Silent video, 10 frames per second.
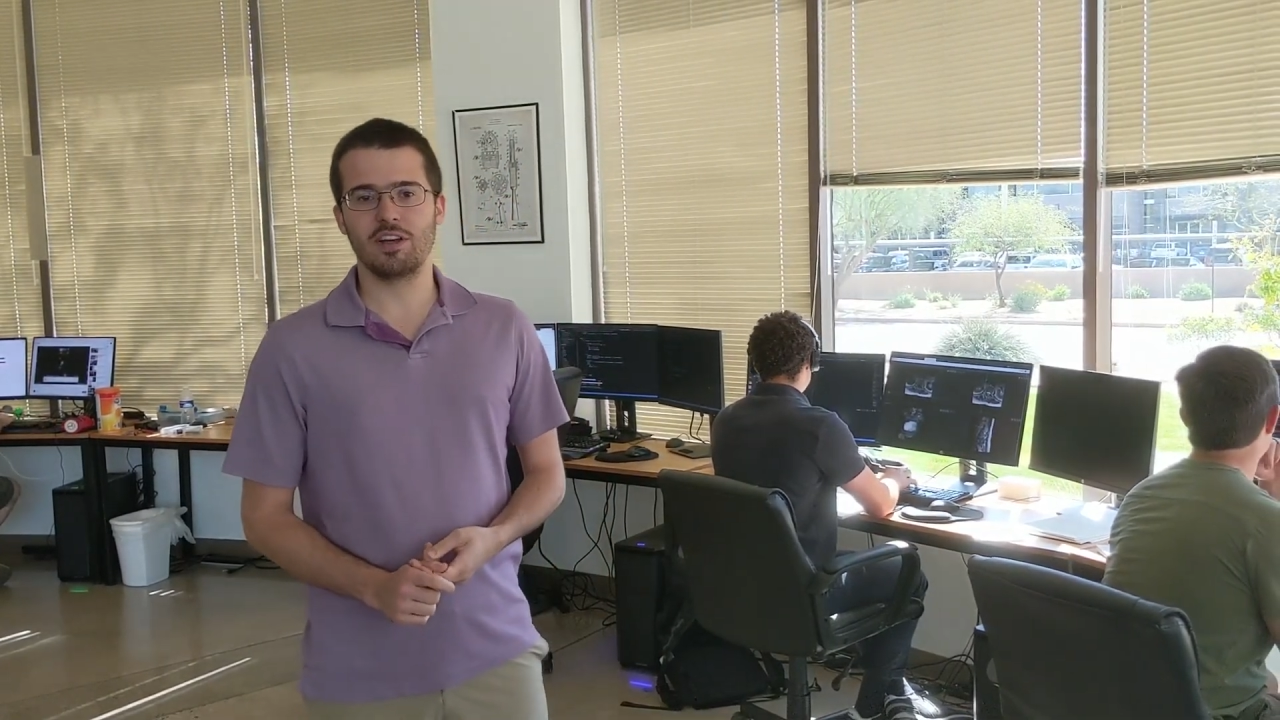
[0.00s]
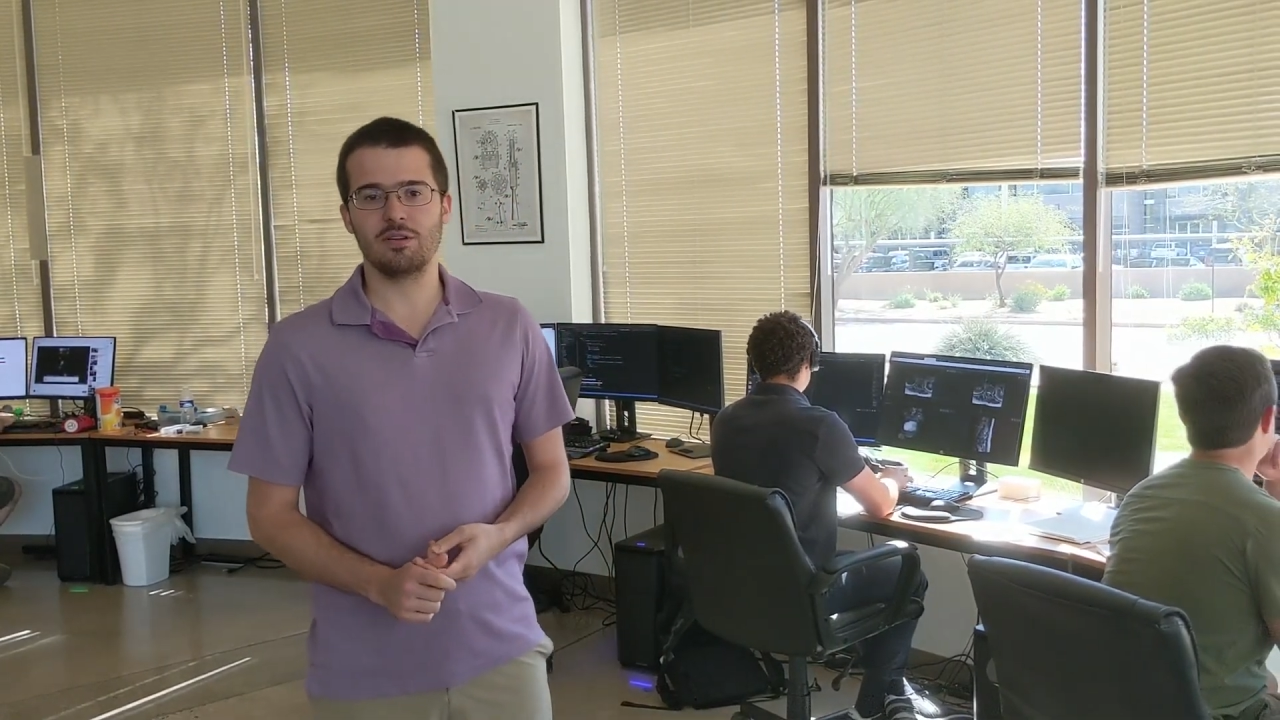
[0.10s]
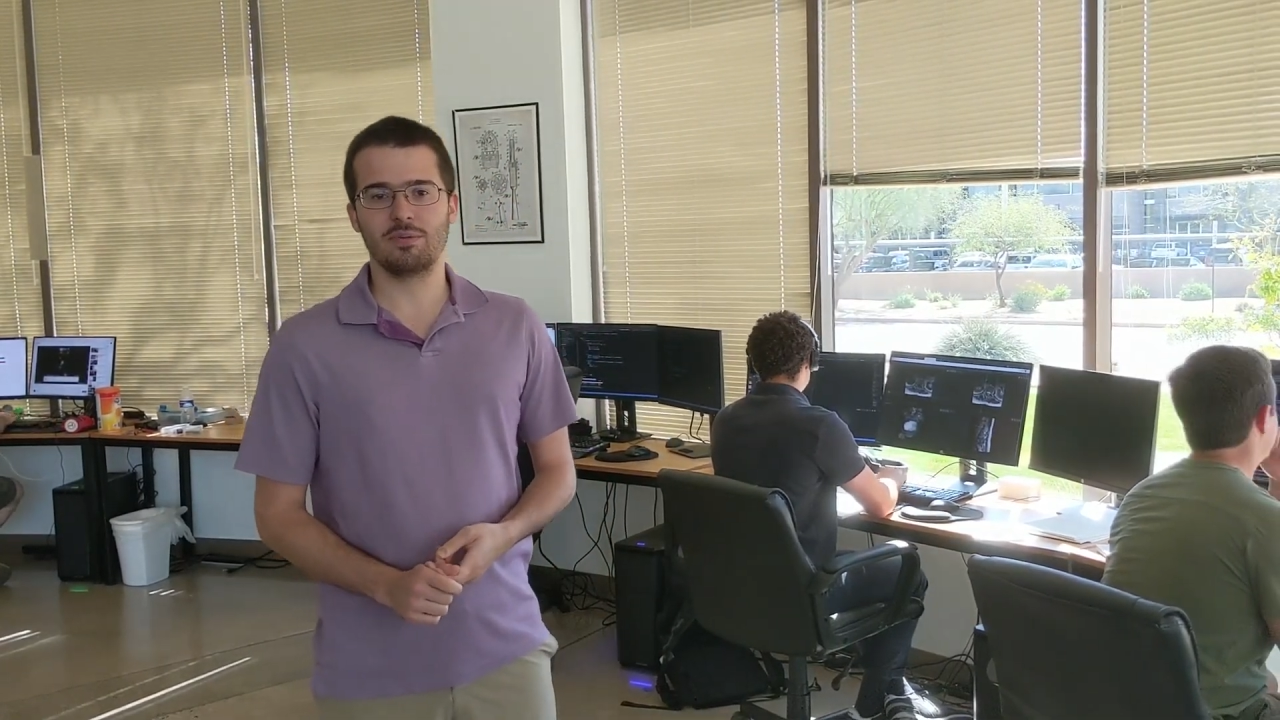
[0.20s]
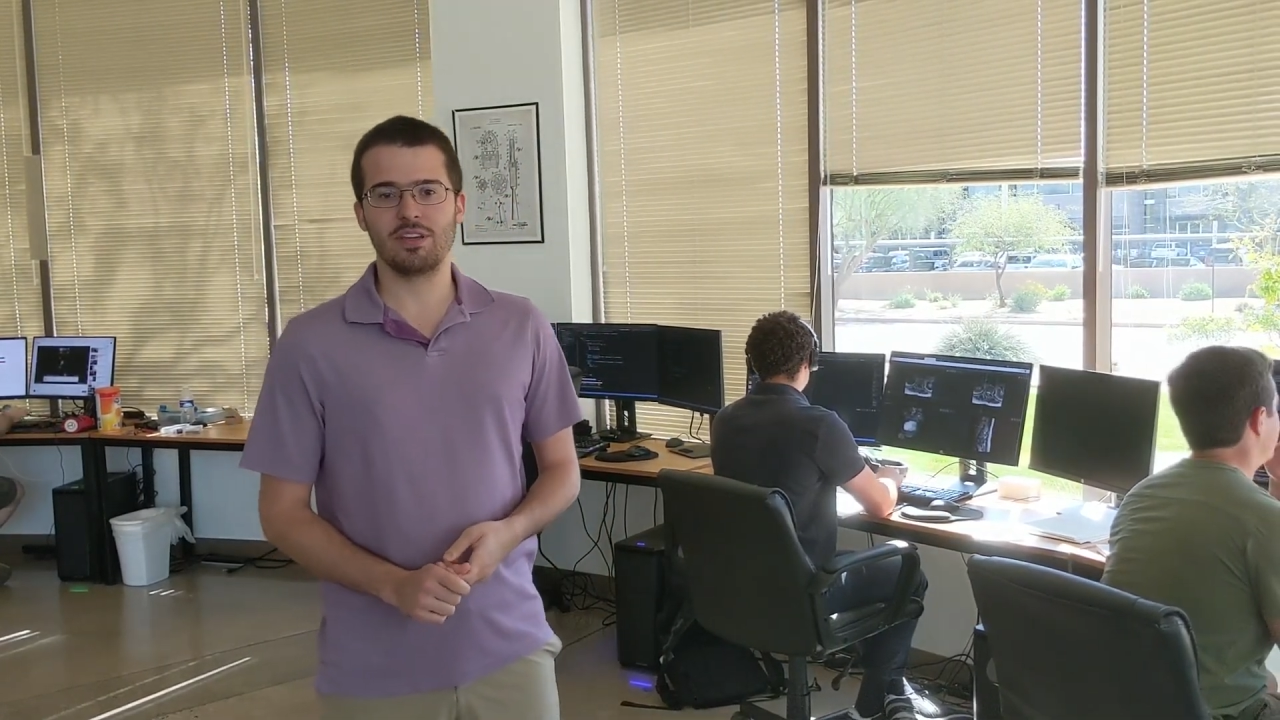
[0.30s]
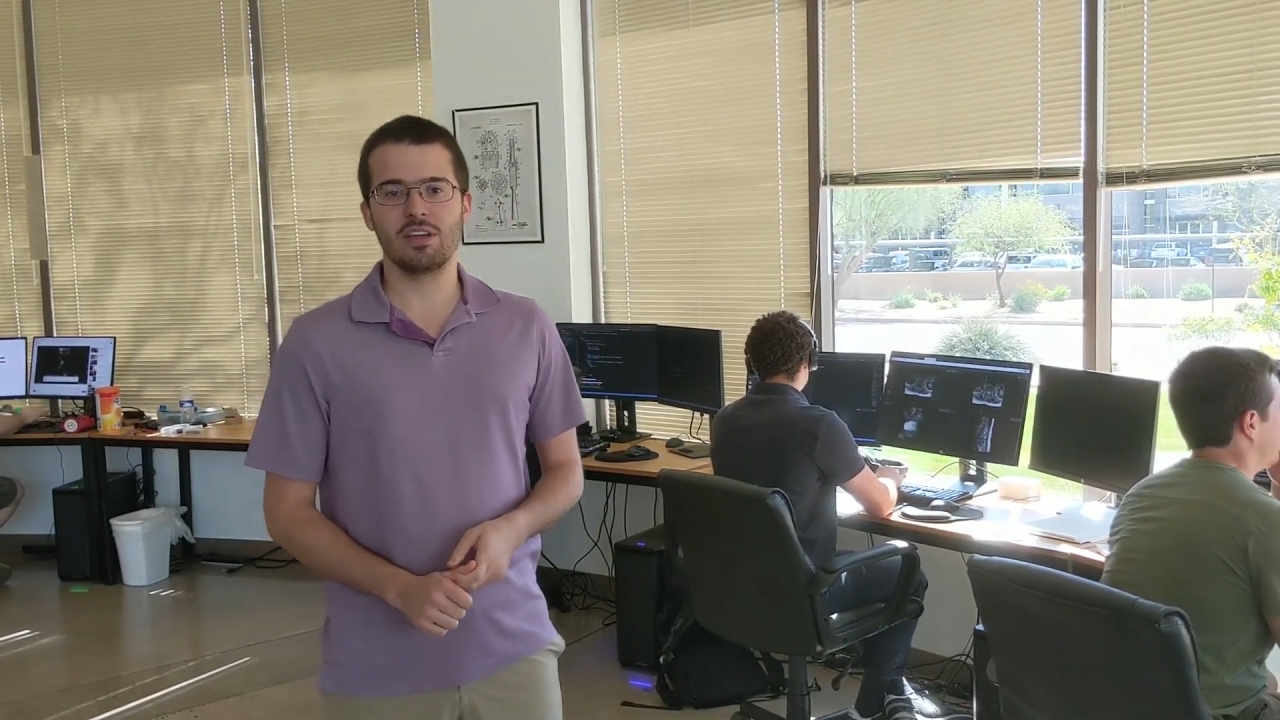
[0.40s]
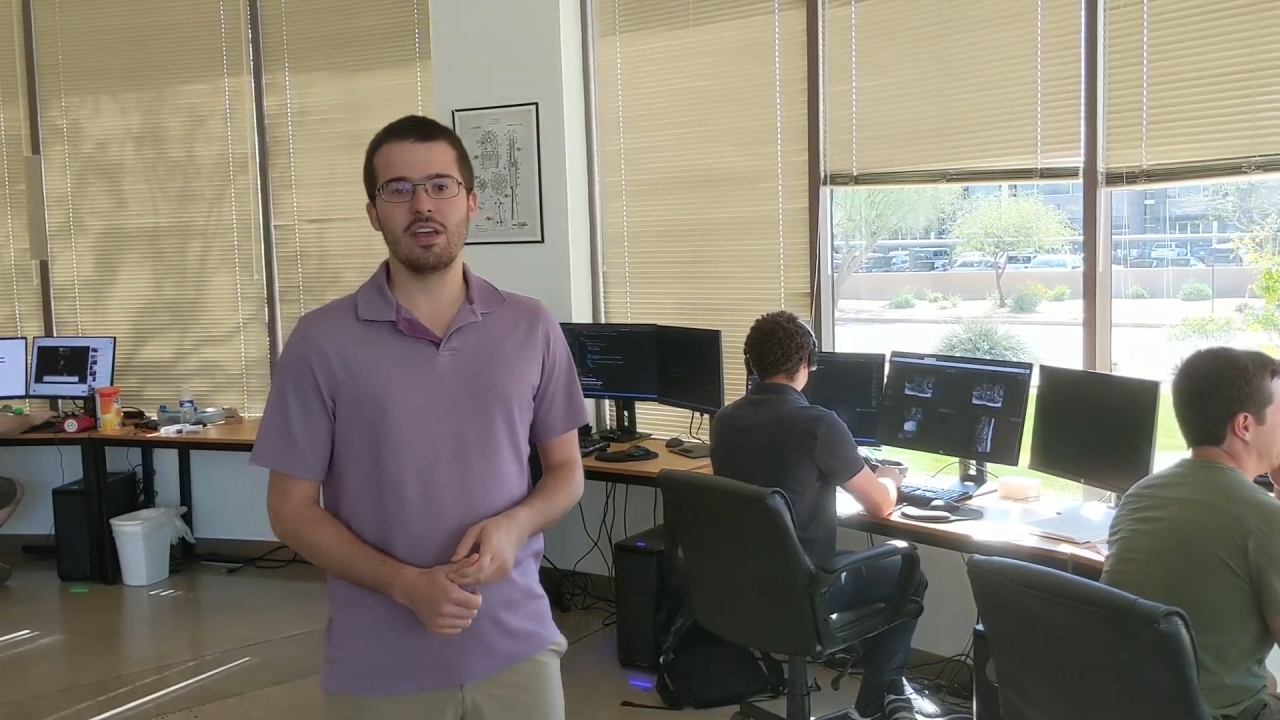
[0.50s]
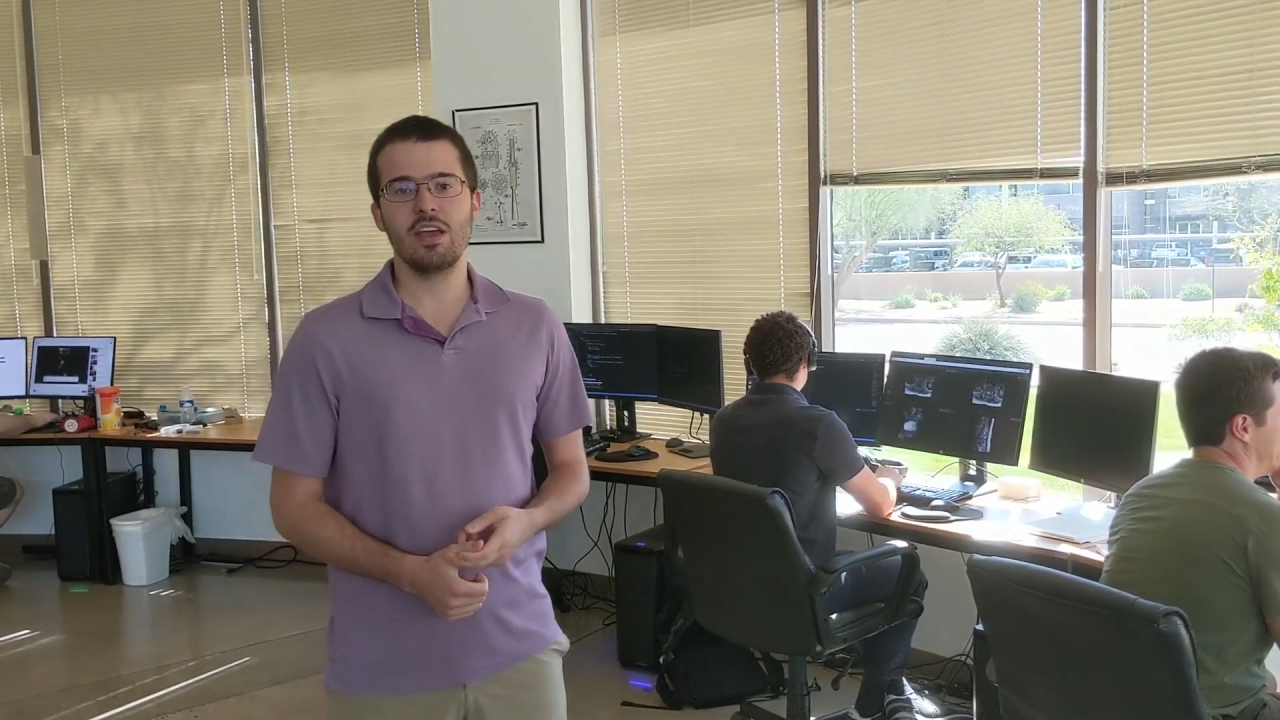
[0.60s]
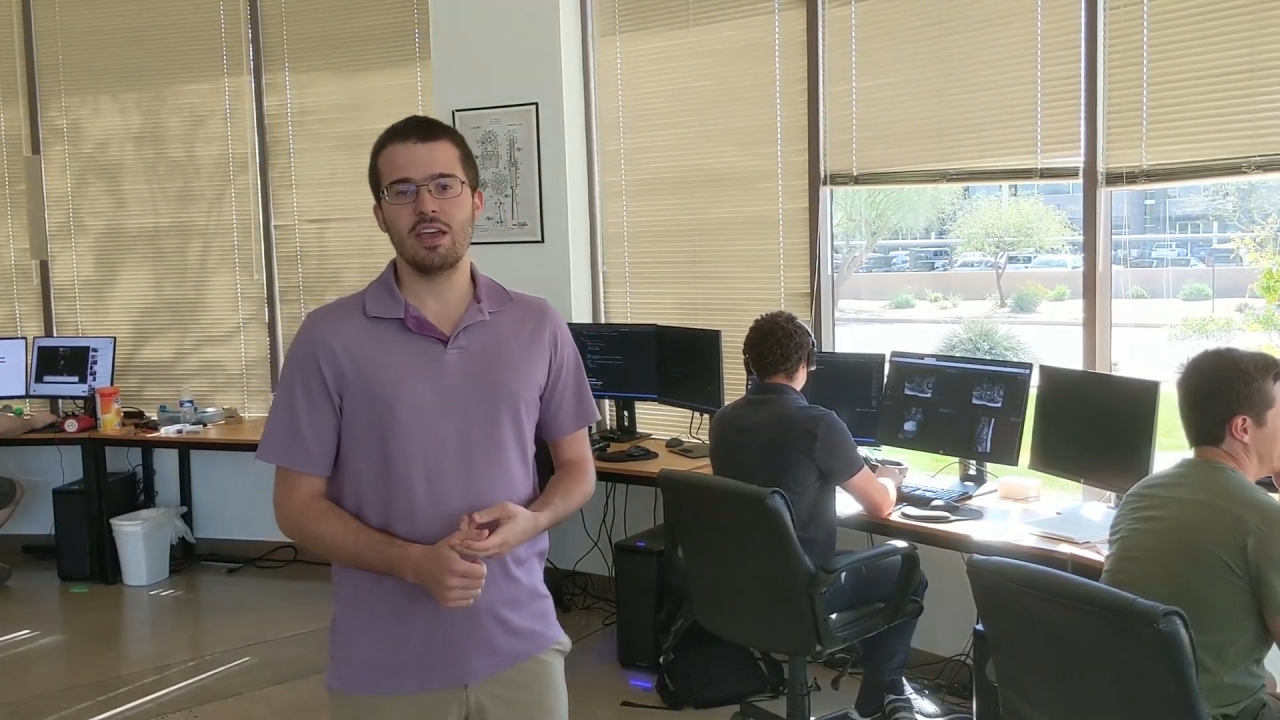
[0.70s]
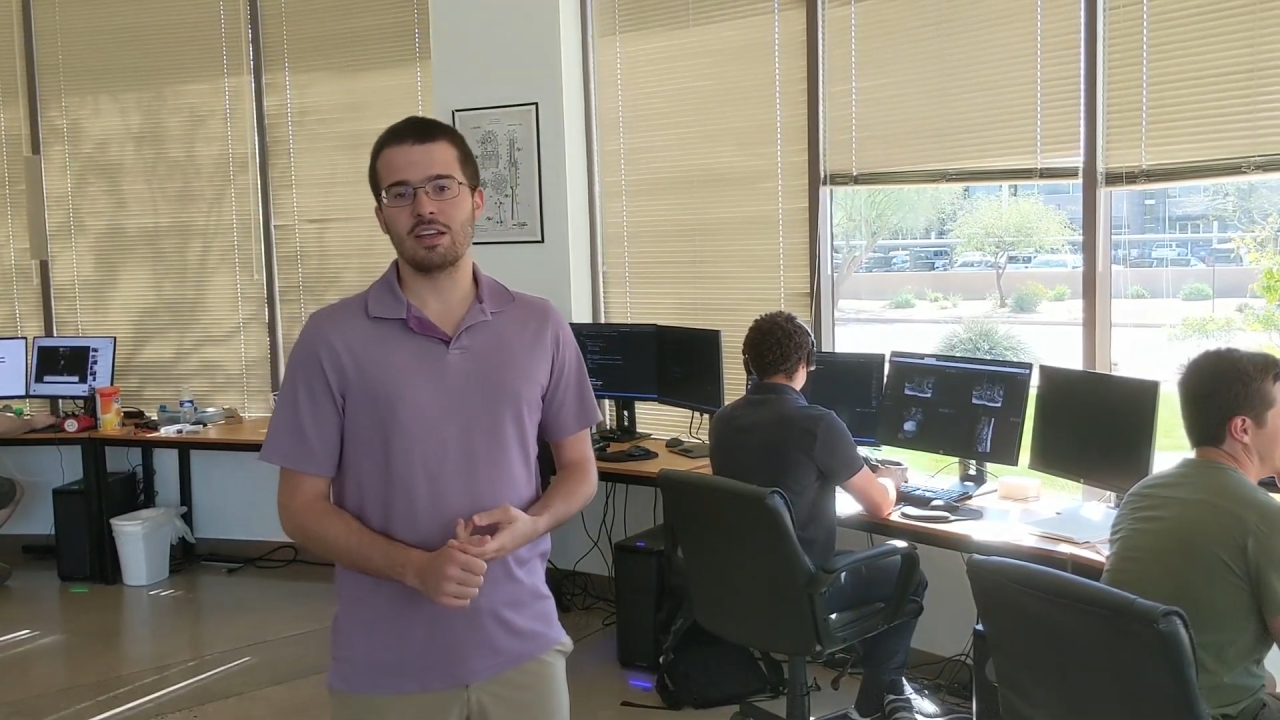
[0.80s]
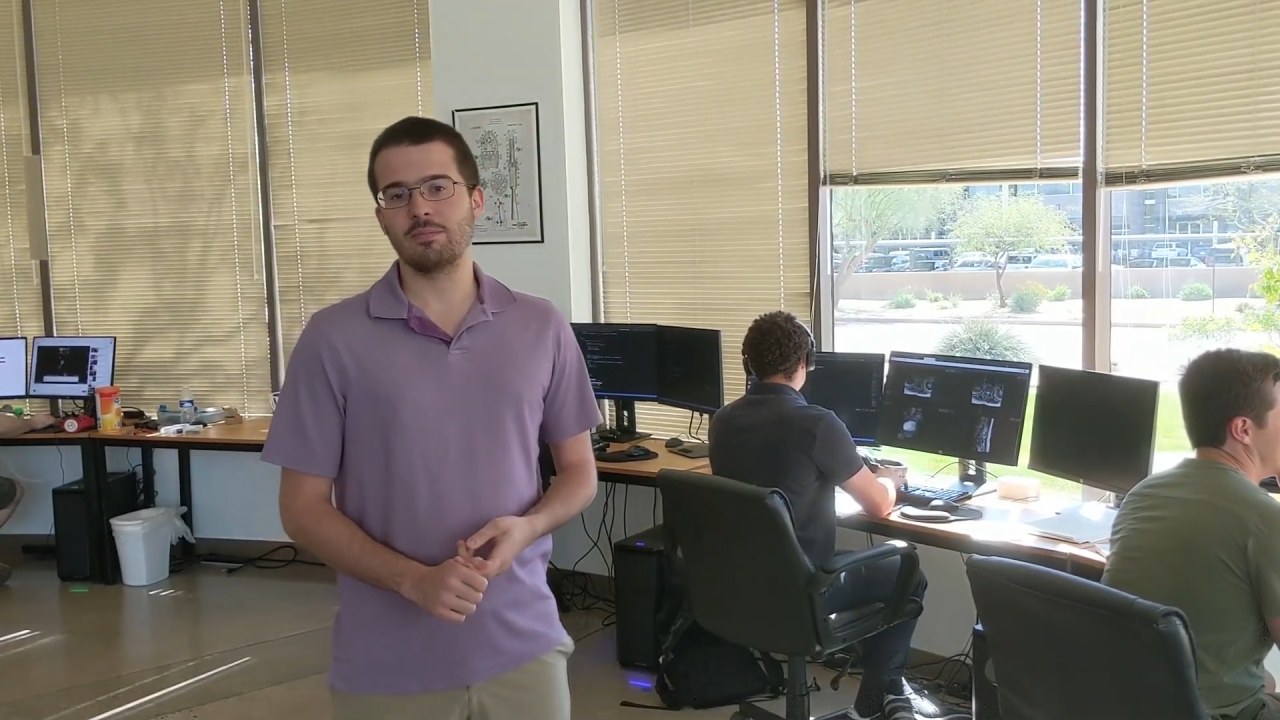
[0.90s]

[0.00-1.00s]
developing